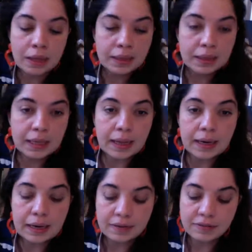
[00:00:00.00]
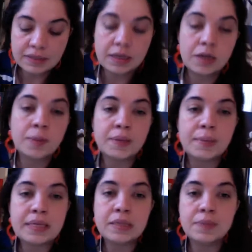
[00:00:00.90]
Yeah, life is a little bit
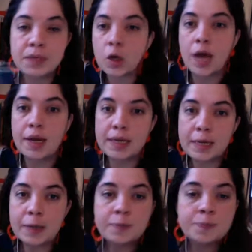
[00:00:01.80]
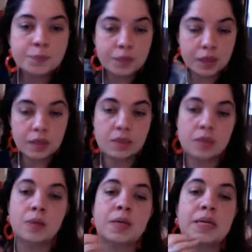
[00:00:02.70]
messy, but you got it, yeah.
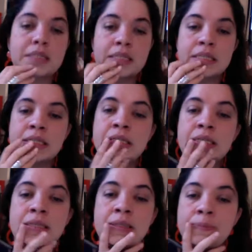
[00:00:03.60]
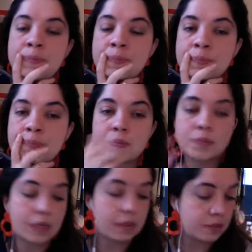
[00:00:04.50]
So that's the
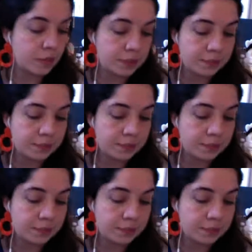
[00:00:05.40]
one.